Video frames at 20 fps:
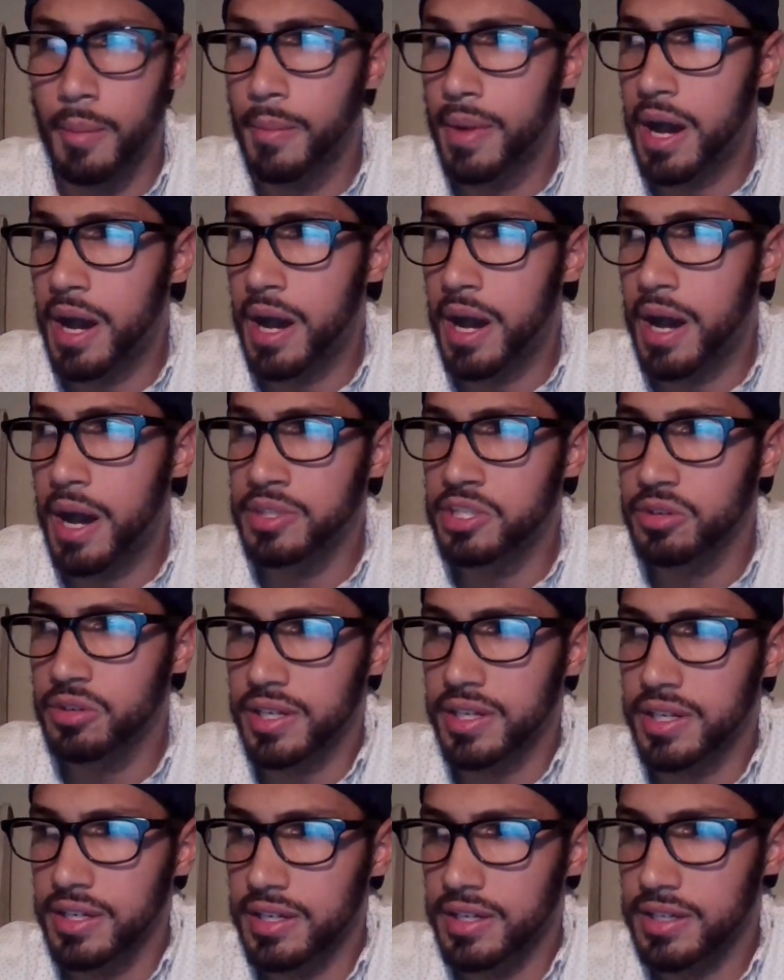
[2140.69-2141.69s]
Um, I'll be
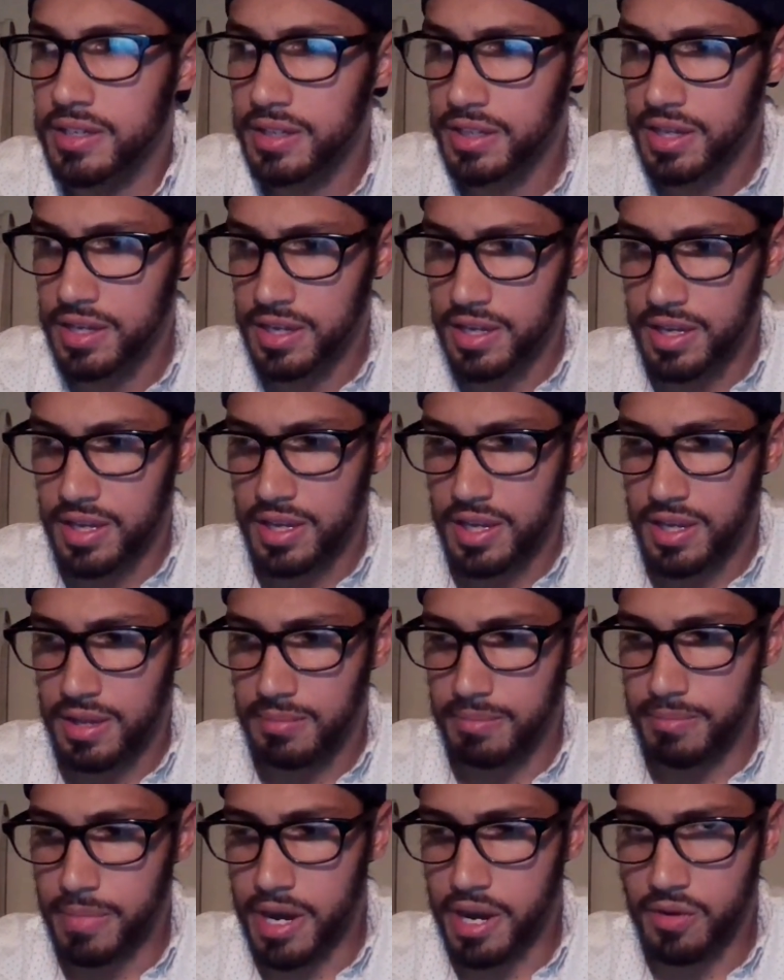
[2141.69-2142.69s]
doing
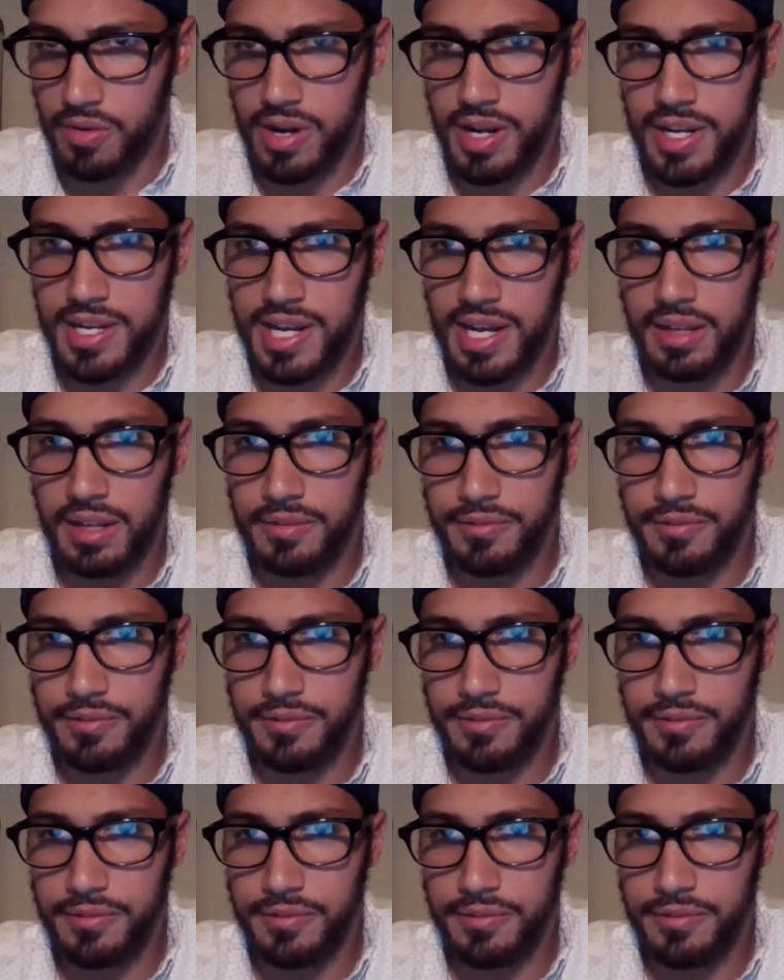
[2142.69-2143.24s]
Monterey,